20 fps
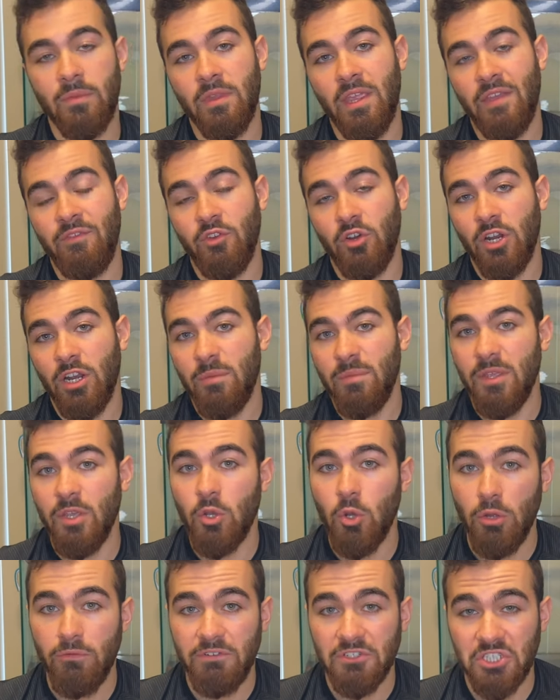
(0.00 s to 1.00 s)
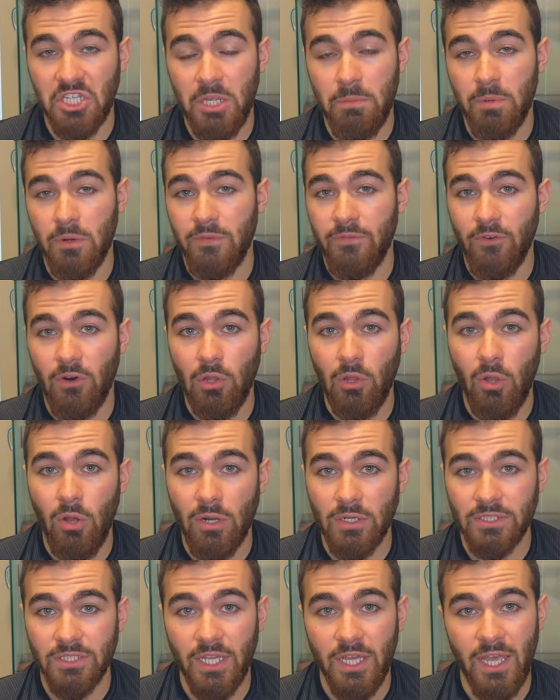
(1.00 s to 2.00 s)
if you're going to be a goldfish keeper for a
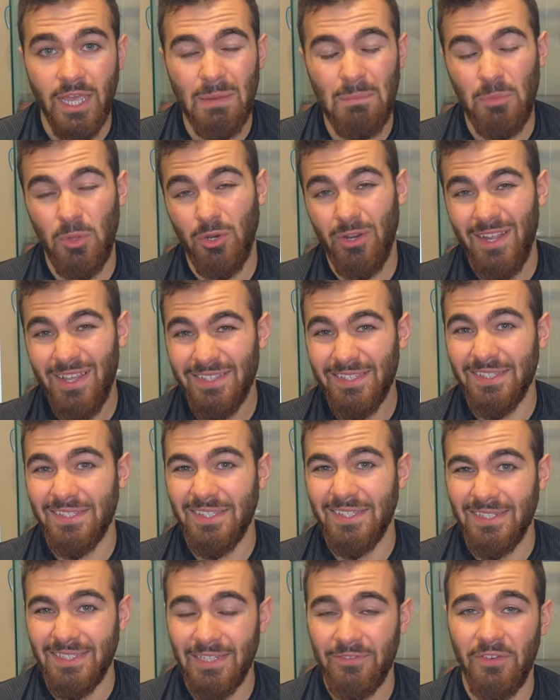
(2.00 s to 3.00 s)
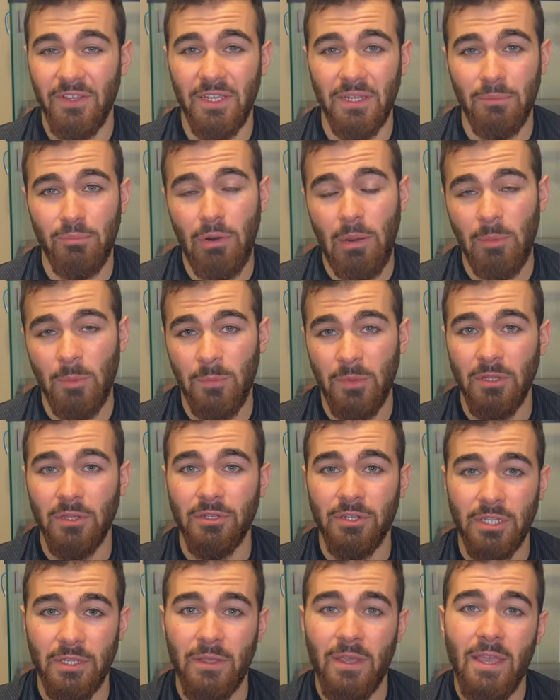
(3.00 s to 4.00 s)
long time, there is a significant
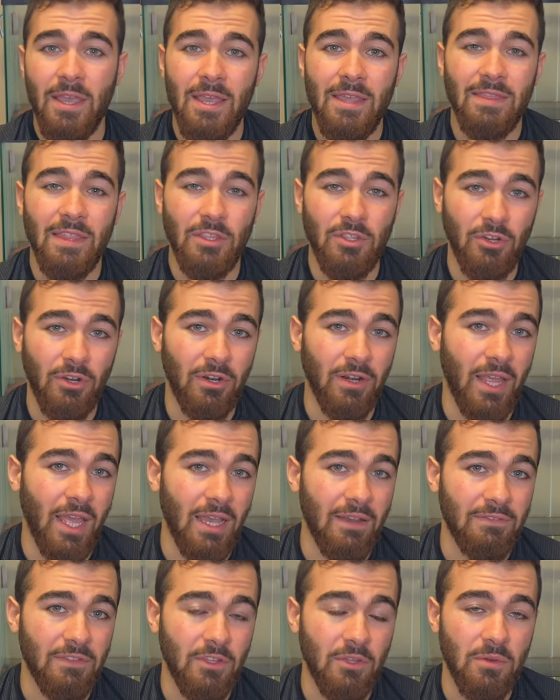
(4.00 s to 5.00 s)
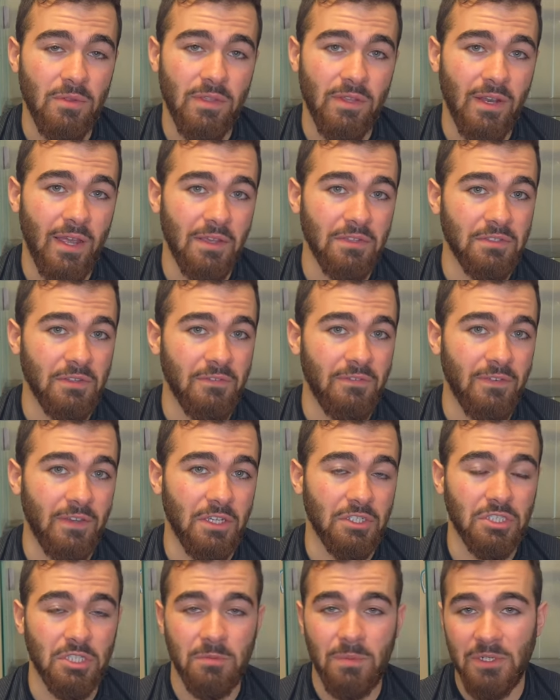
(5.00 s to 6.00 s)
probability that you're going to have to euthanize a
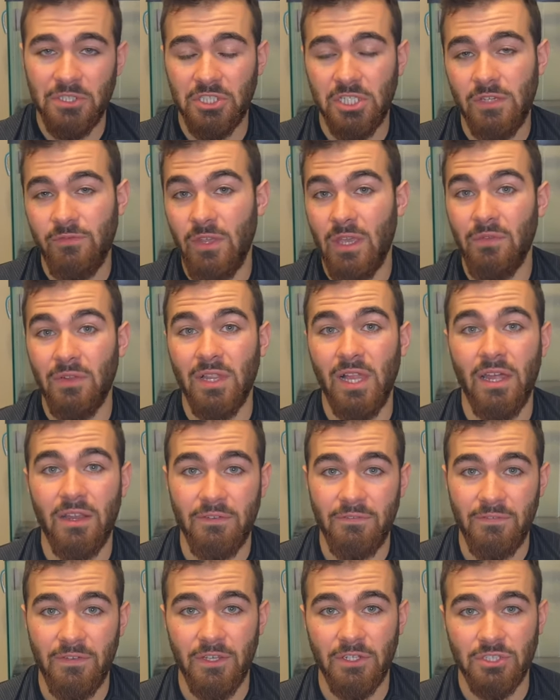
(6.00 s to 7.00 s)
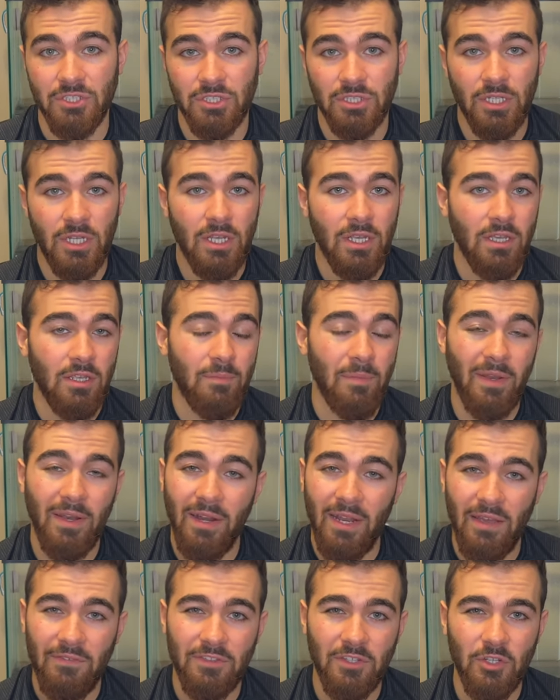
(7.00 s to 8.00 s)
fish, especially if you have a lot of fish. You might
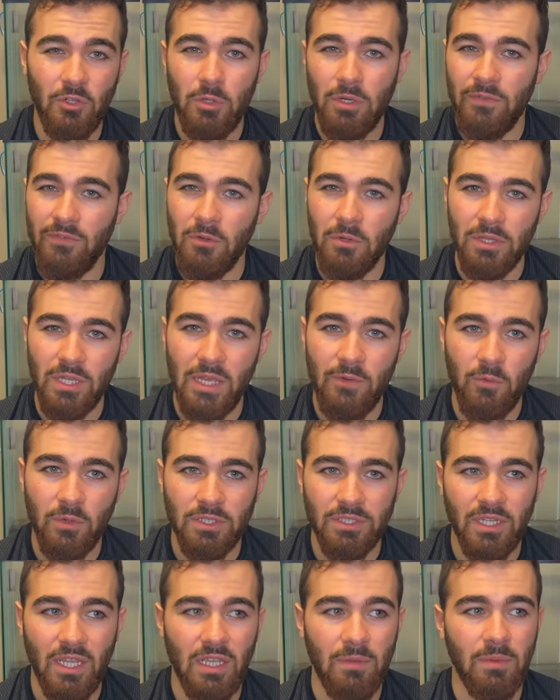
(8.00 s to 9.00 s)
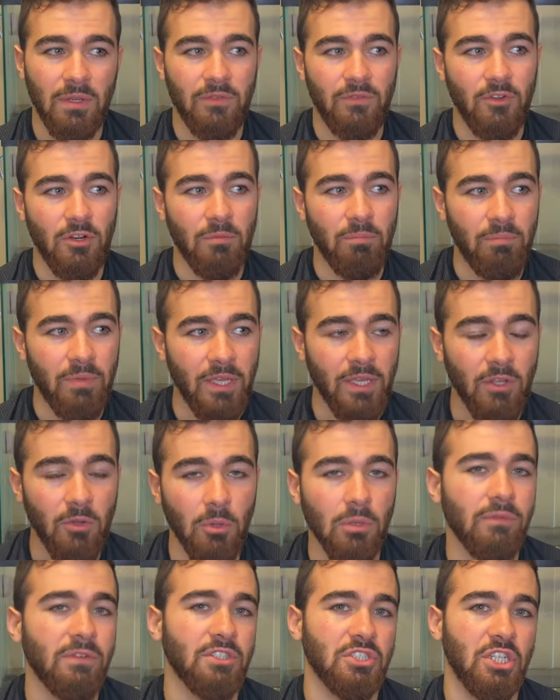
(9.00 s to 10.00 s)
not have to do it if you only have one tank, but if you're a big
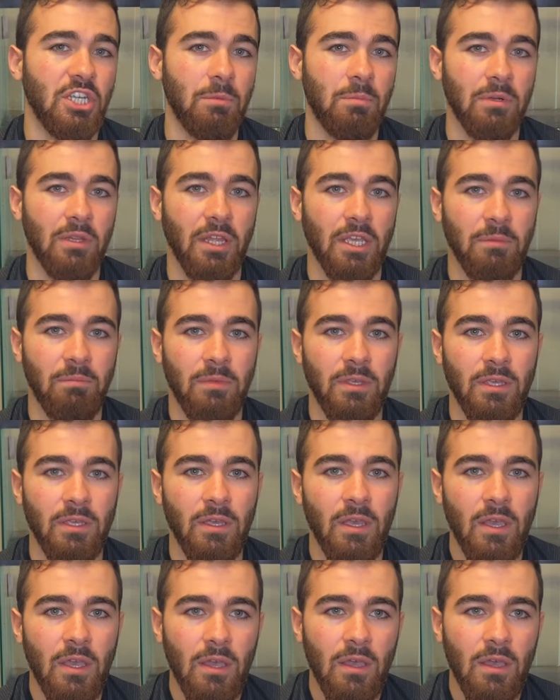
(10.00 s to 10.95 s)
goldfish keeper like me,